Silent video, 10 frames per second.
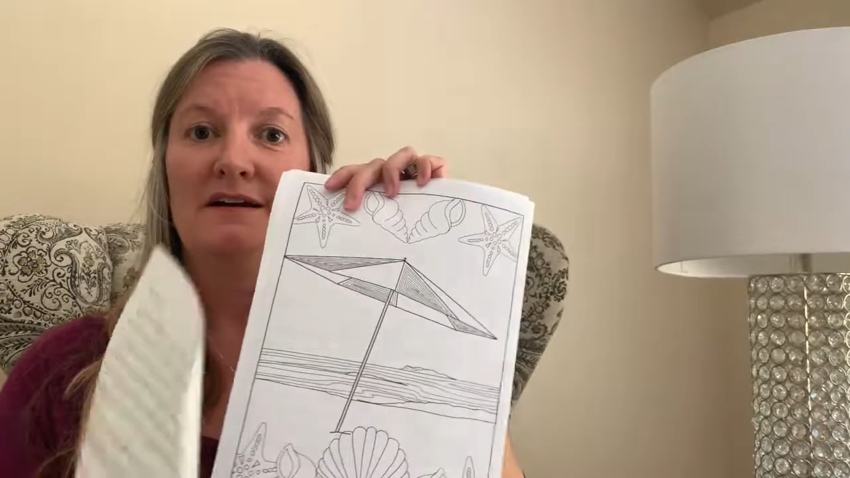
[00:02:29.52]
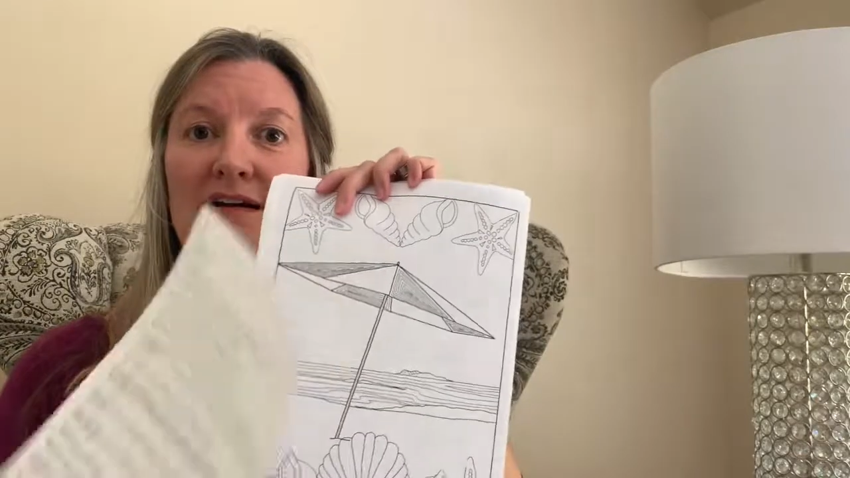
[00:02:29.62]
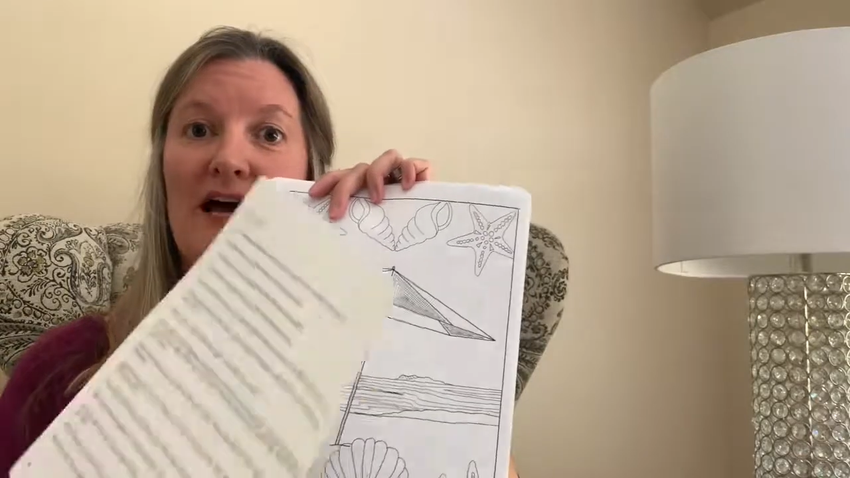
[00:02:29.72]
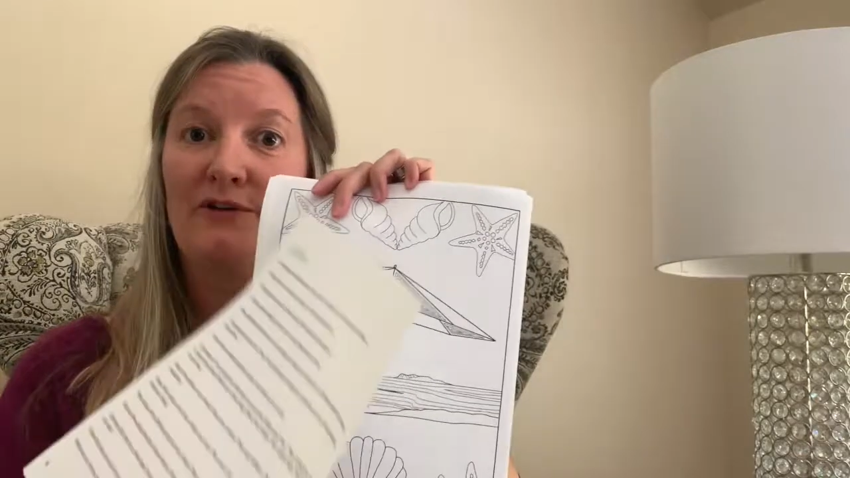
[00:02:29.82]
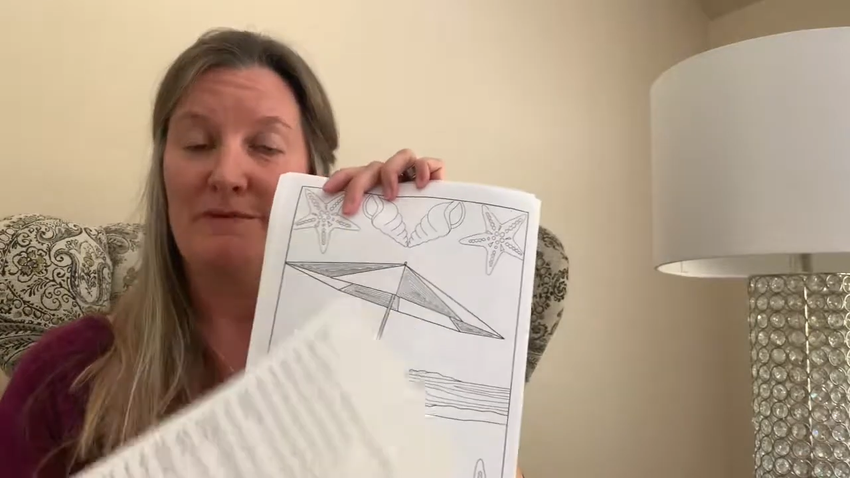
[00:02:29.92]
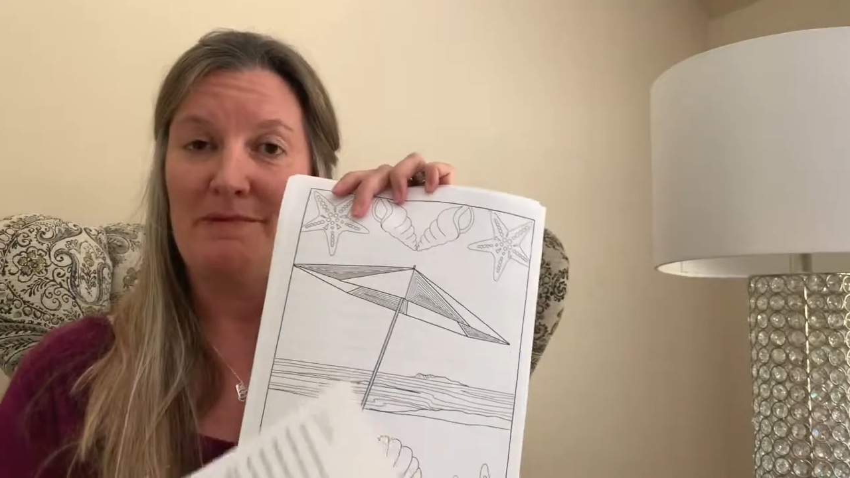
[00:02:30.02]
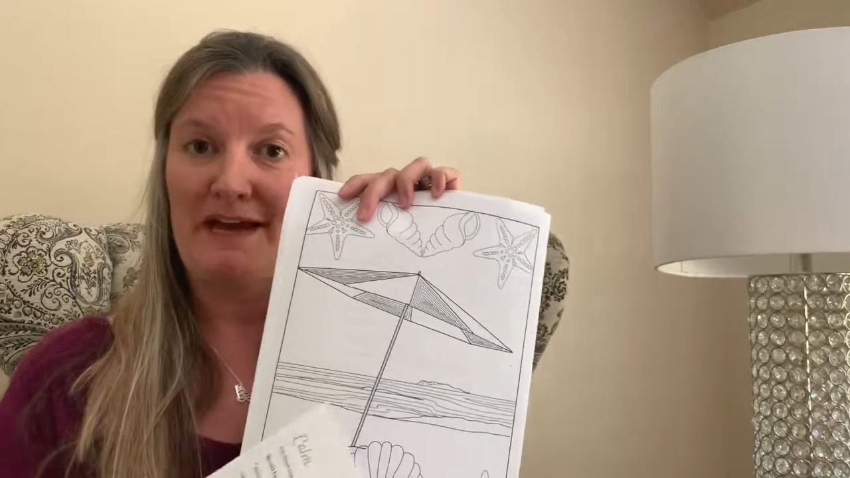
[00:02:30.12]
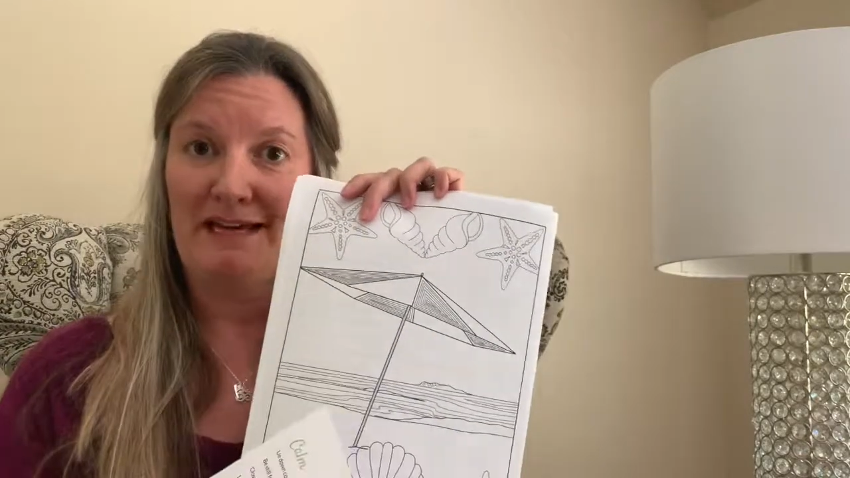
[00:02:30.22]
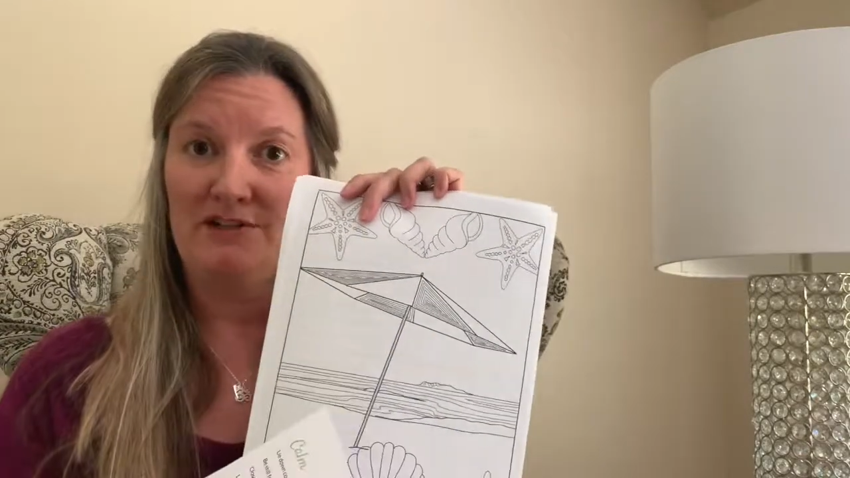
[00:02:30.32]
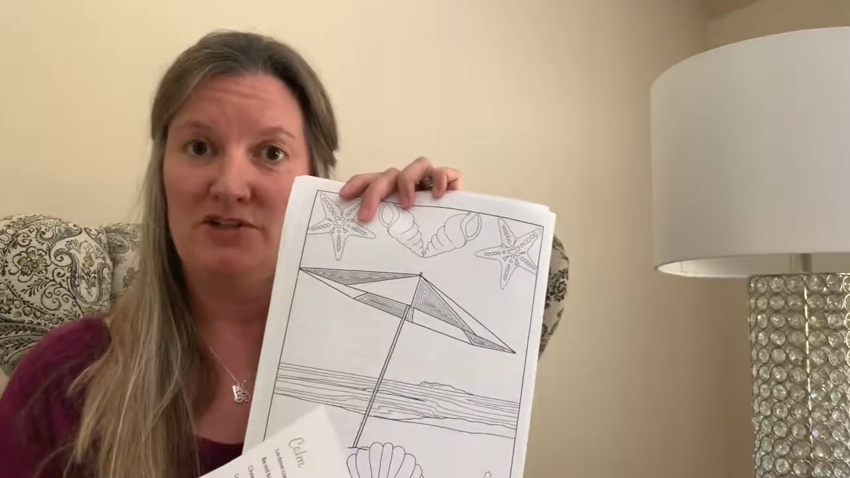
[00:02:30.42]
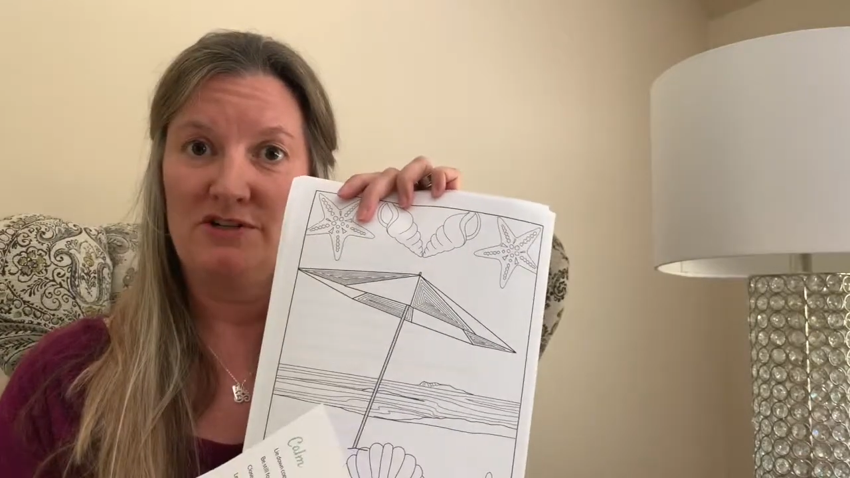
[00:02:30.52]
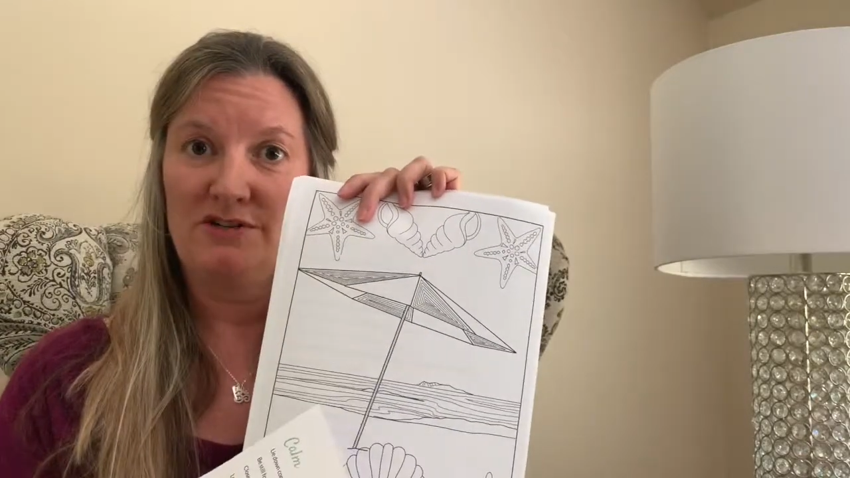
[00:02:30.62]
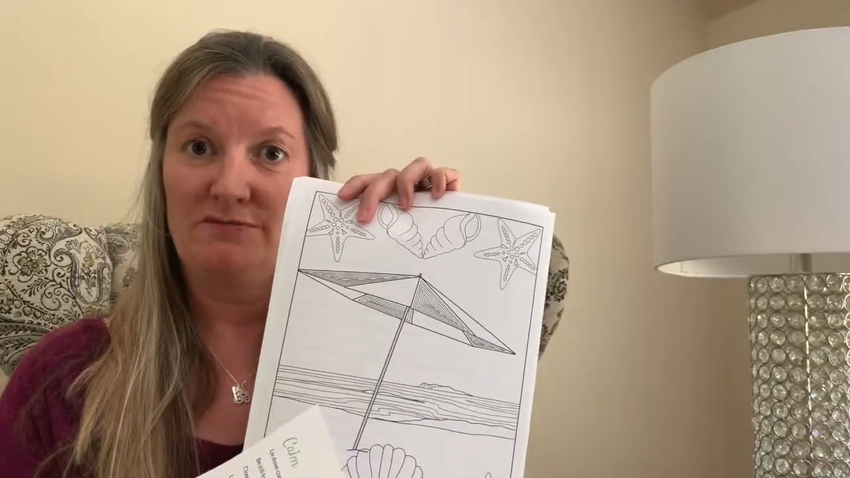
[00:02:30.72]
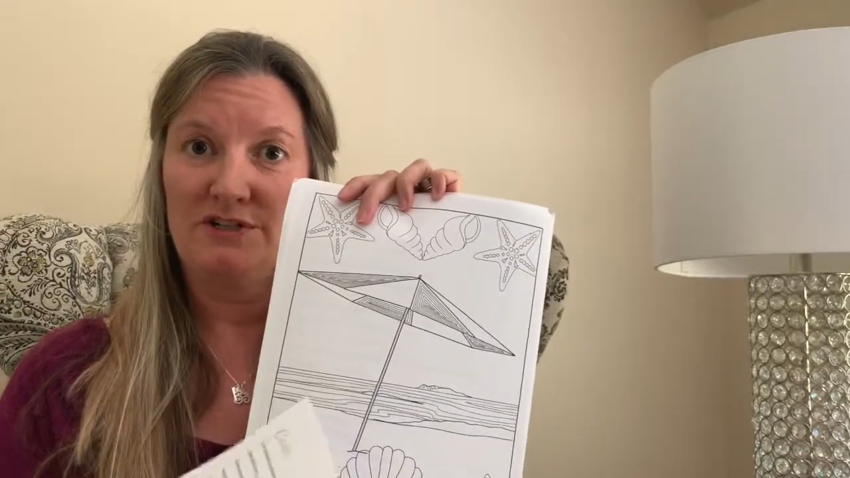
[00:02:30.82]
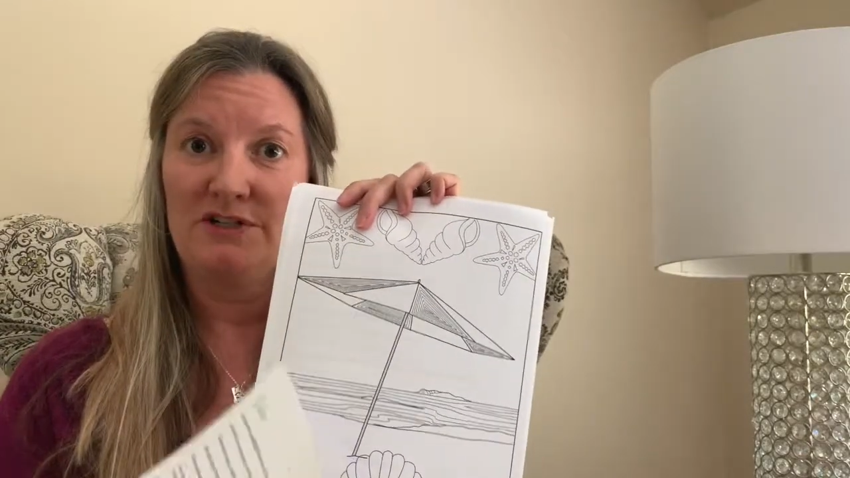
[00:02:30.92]
coloring page,
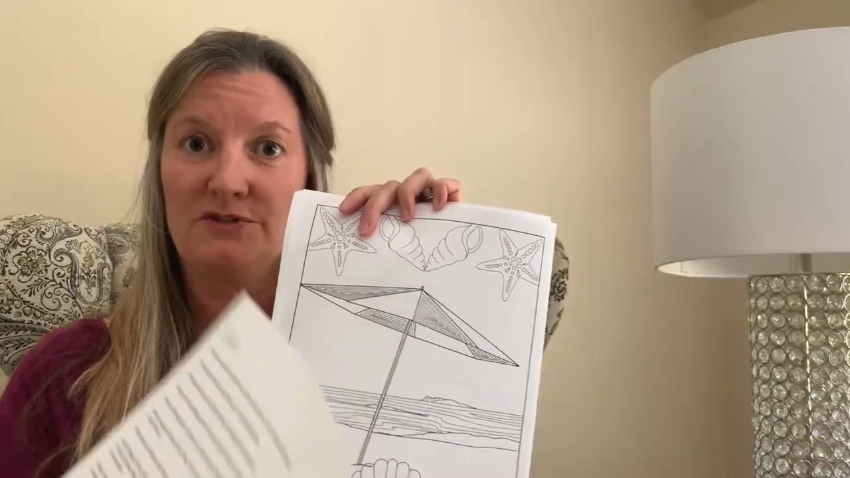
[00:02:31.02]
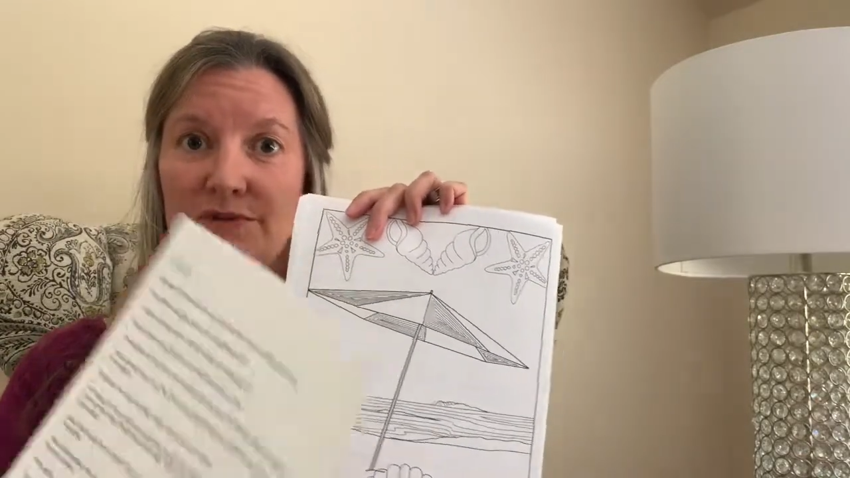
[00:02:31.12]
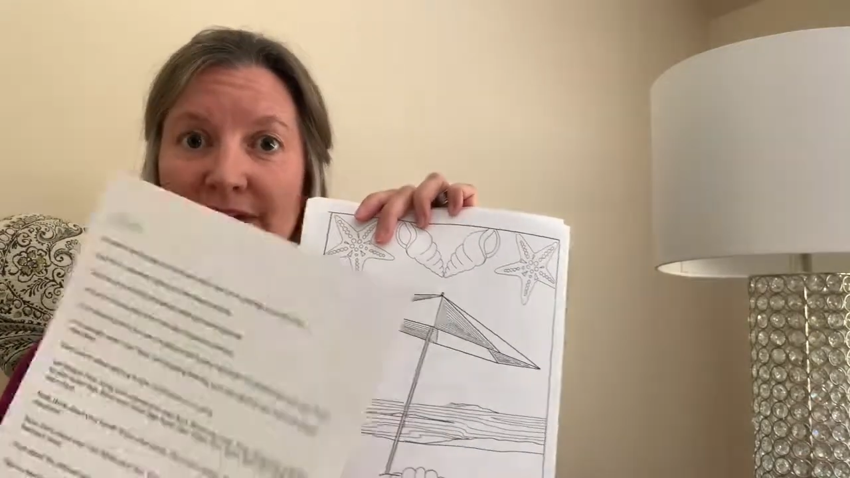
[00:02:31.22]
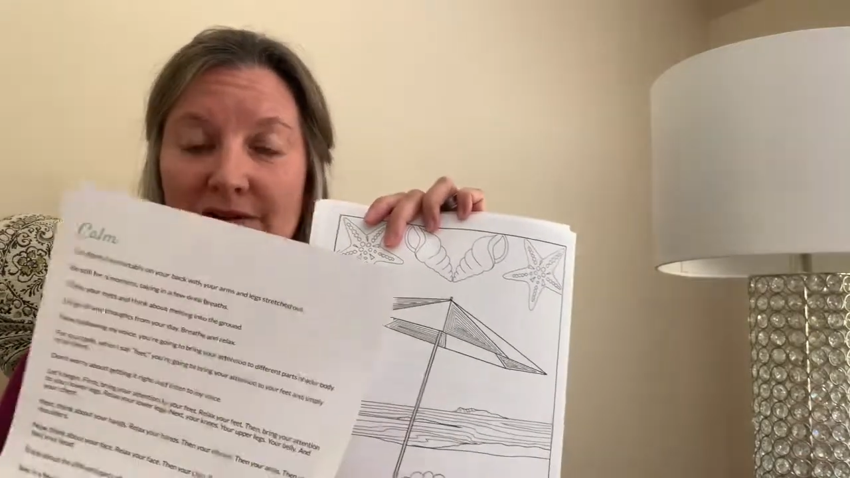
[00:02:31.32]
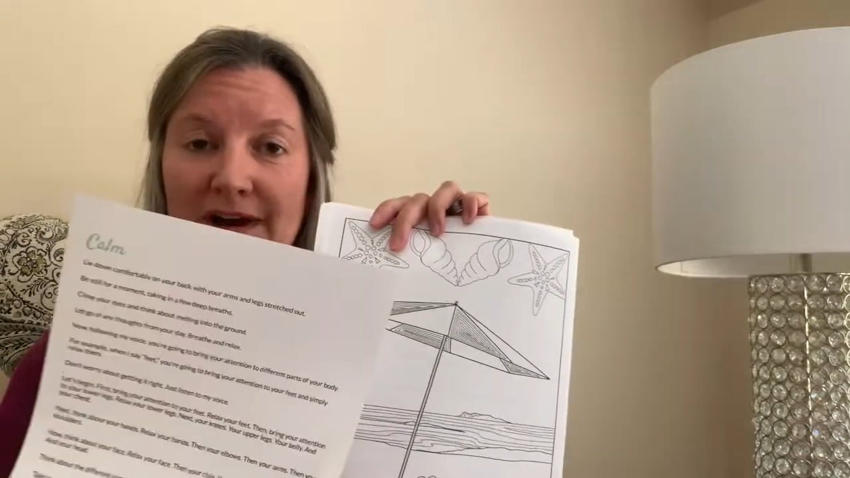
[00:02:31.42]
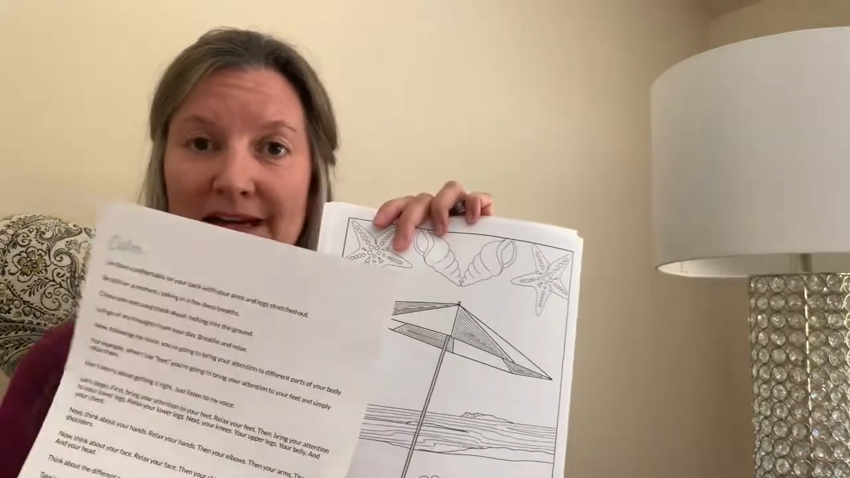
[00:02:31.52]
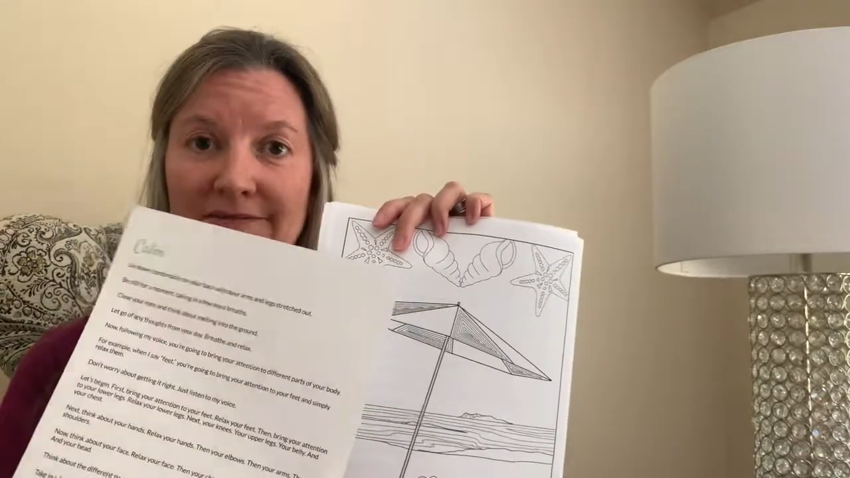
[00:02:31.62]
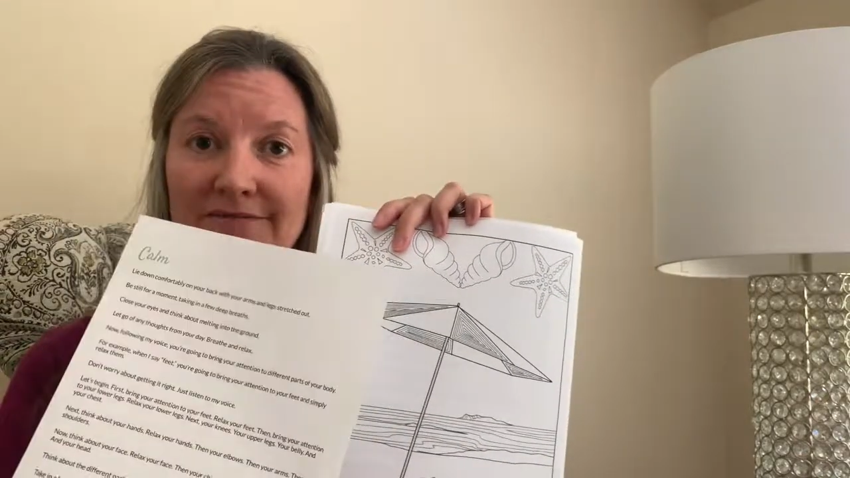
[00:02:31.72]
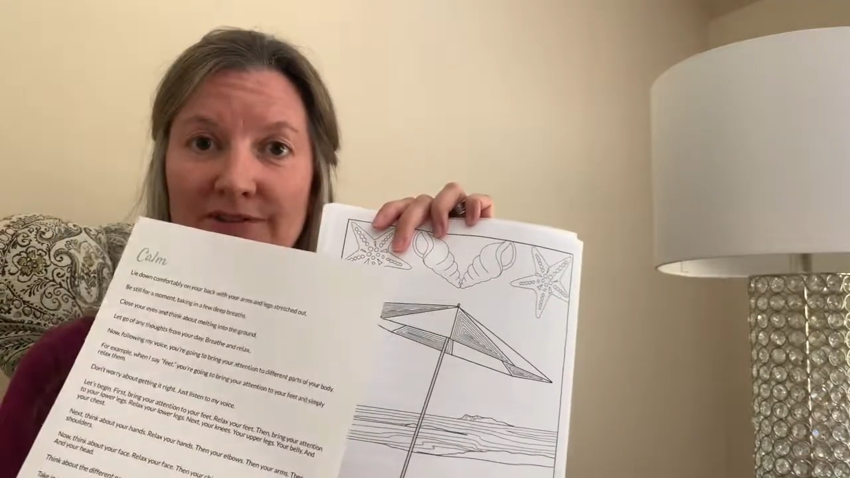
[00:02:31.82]
which is really great.